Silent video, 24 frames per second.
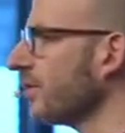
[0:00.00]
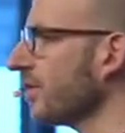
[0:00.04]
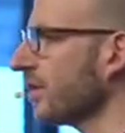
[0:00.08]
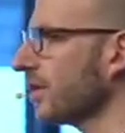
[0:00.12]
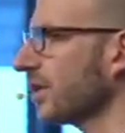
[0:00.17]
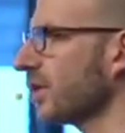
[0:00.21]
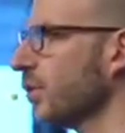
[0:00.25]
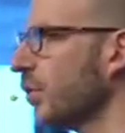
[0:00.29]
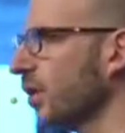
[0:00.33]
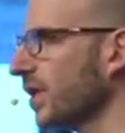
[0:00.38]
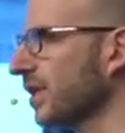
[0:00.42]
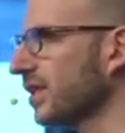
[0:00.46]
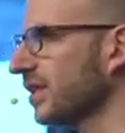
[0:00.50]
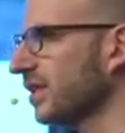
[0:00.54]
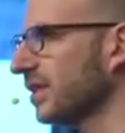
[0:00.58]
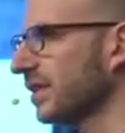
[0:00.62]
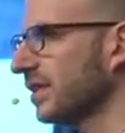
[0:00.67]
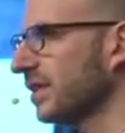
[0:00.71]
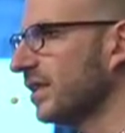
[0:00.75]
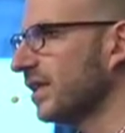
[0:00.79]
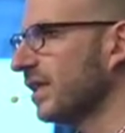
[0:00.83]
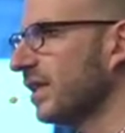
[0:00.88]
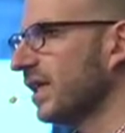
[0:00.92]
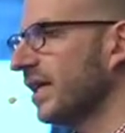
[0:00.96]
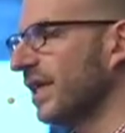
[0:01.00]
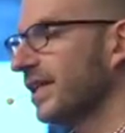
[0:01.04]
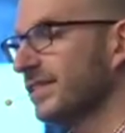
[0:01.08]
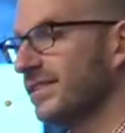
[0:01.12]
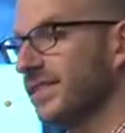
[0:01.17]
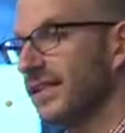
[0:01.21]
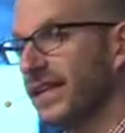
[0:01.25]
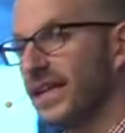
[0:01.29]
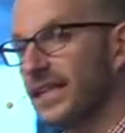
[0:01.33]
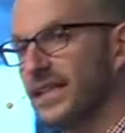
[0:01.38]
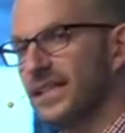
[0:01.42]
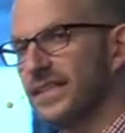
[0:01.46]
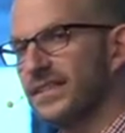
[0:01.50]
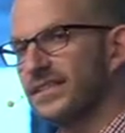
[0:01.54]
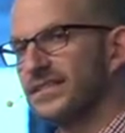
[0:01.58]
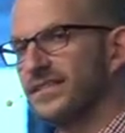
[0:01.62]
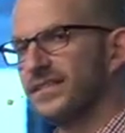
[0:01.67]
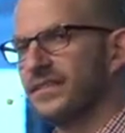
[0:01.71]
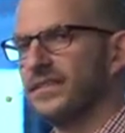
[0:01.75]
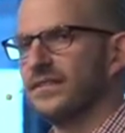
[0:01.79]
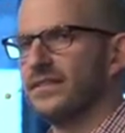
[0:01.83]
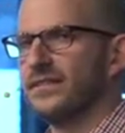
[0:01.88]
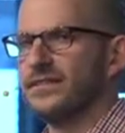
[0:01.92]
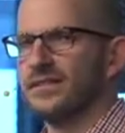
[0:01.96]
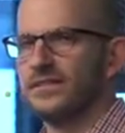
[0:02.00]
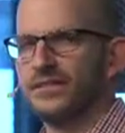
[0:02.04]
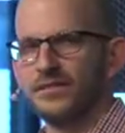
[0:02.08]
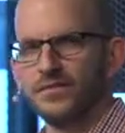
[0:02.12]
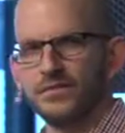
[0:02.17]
very quickly and say, hey, listen,